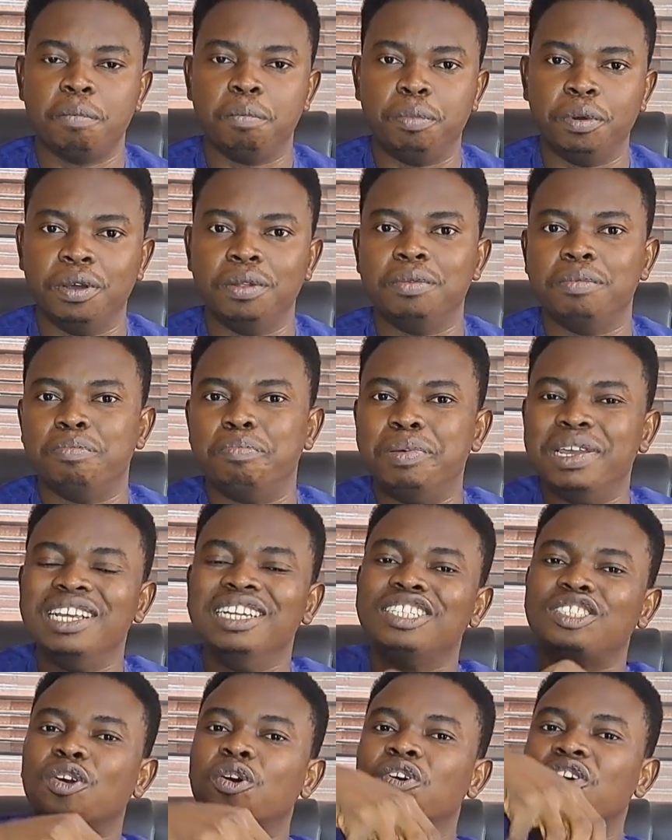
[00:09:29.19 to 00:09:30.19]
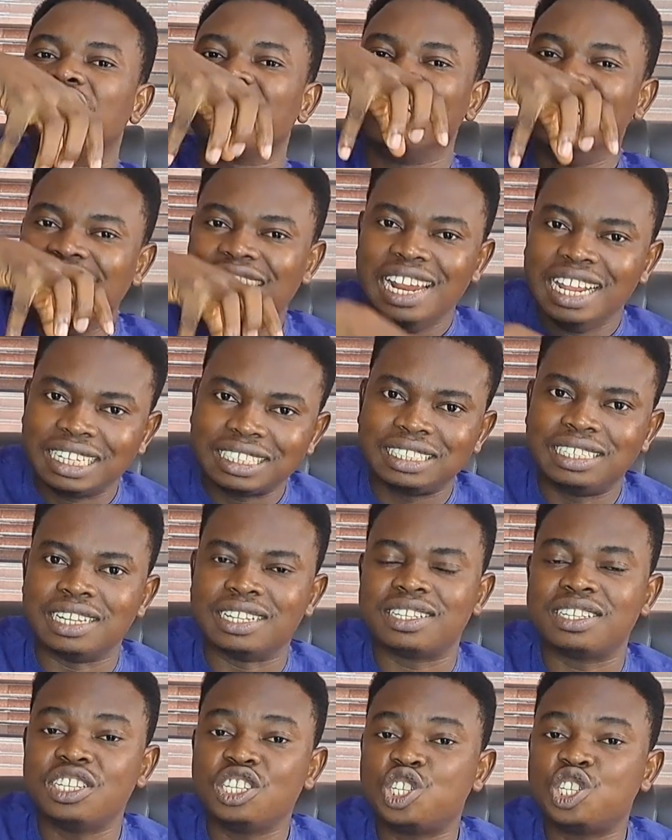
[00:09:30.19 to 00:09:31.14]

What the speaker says: But based on real estate,